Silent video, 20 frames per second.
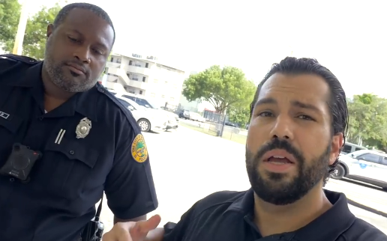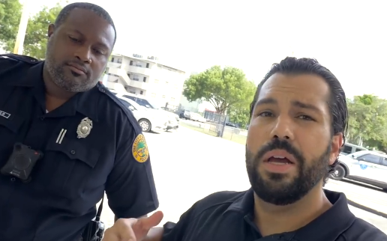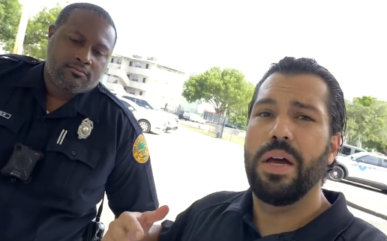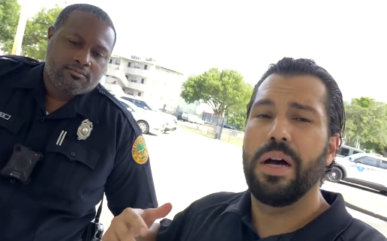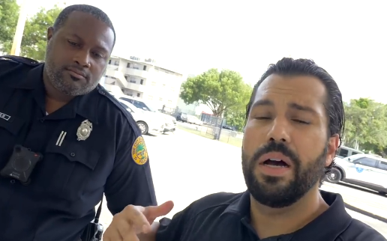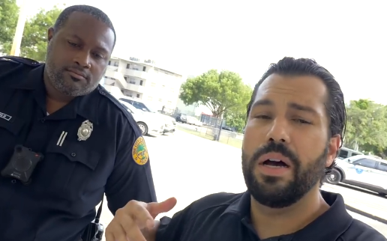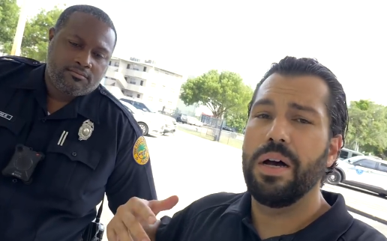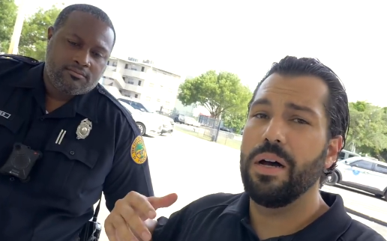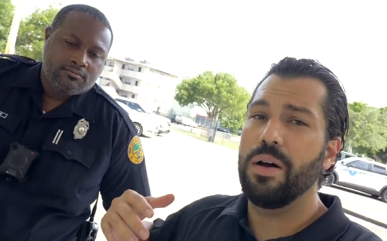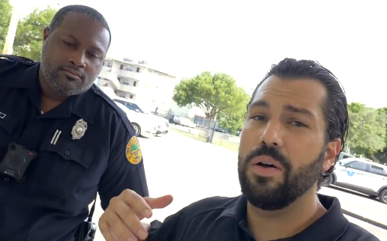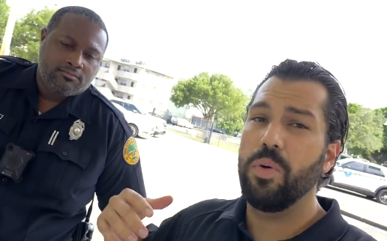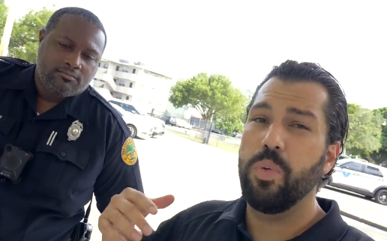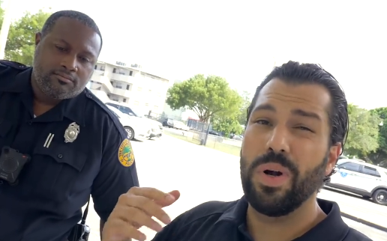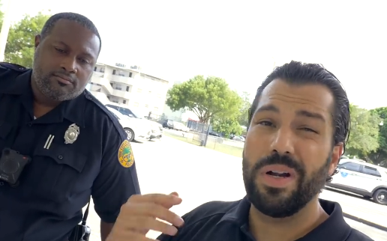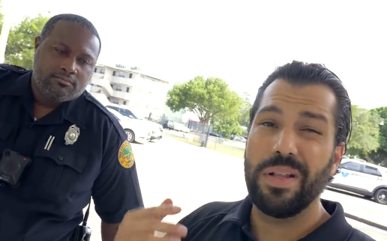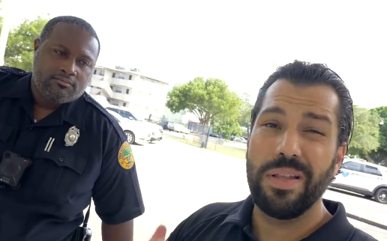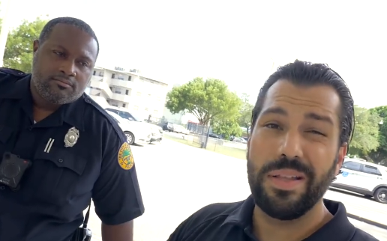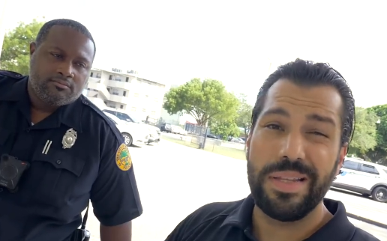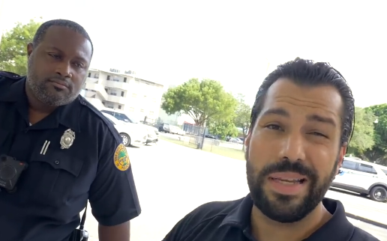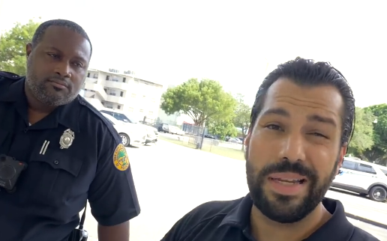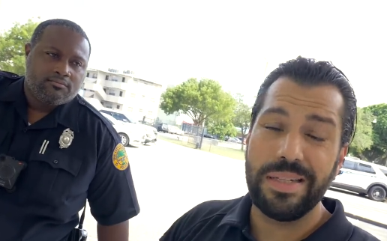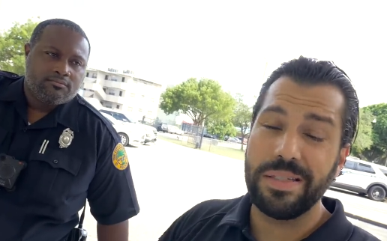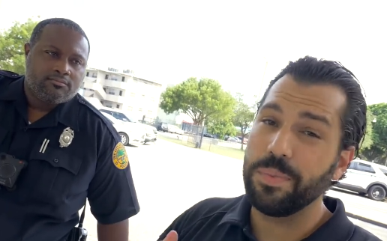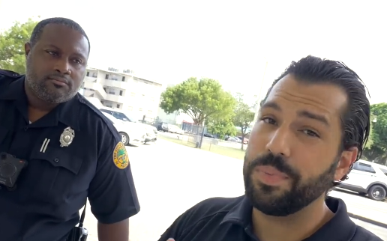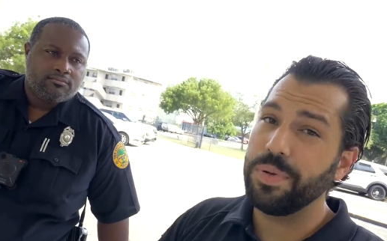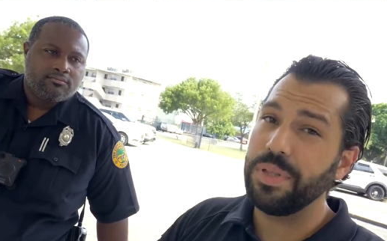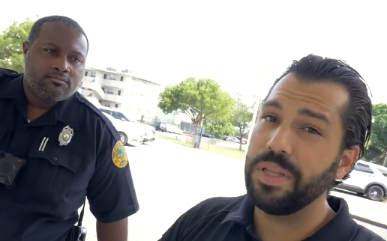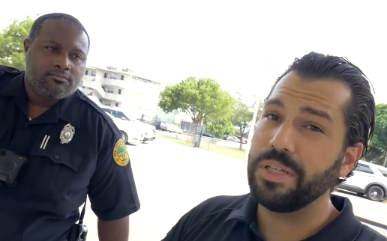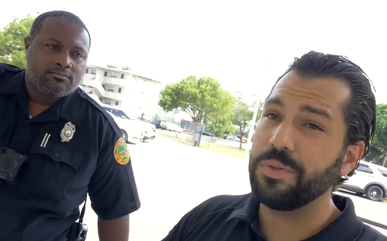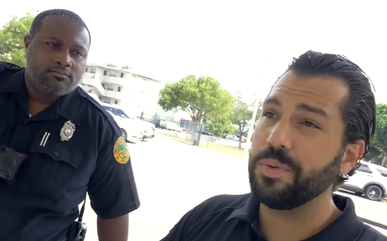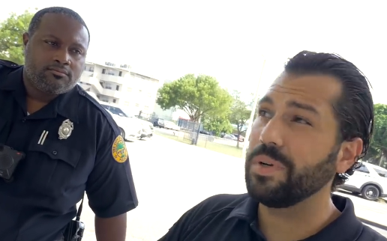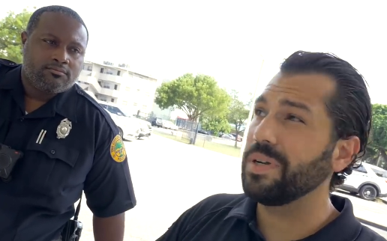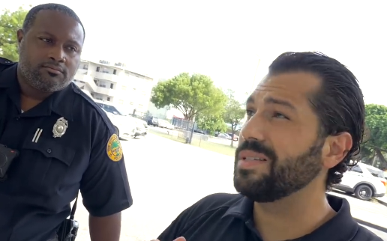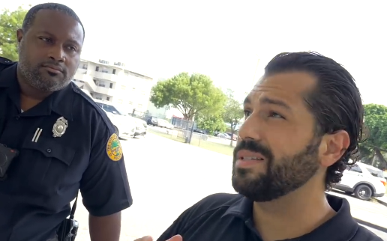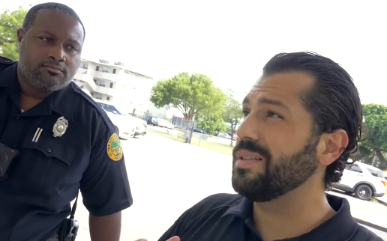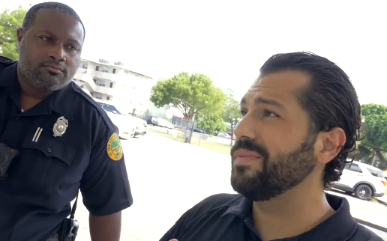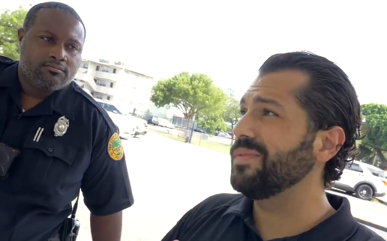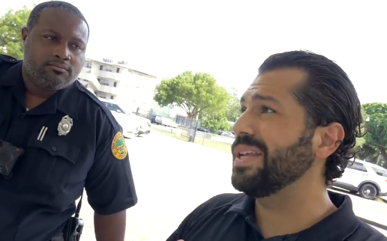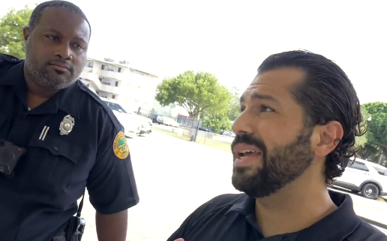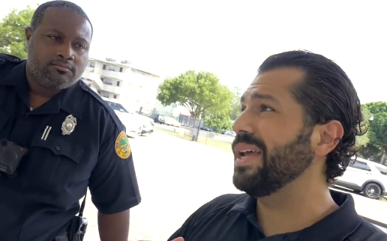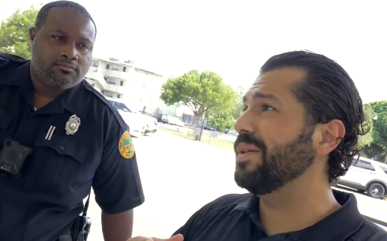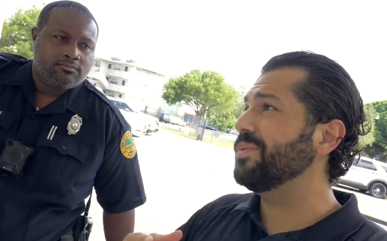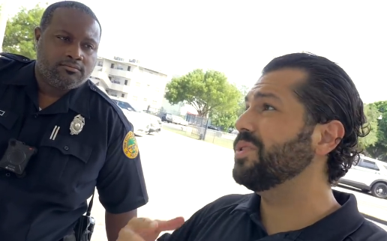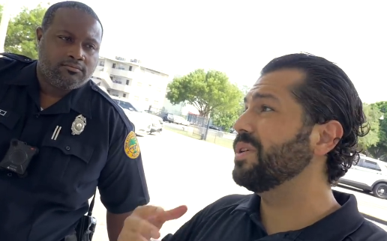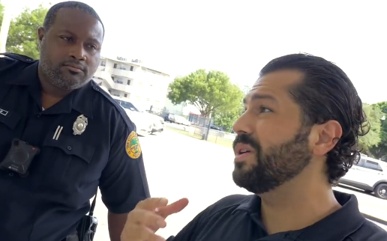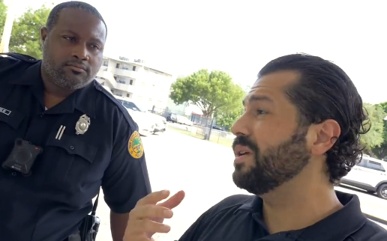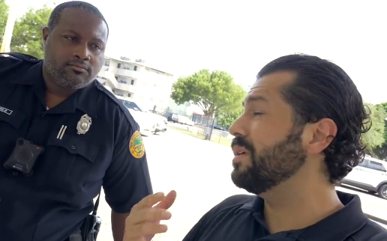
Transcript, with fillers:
Speaker 1: Uh, one of the things in police work is sometimes you're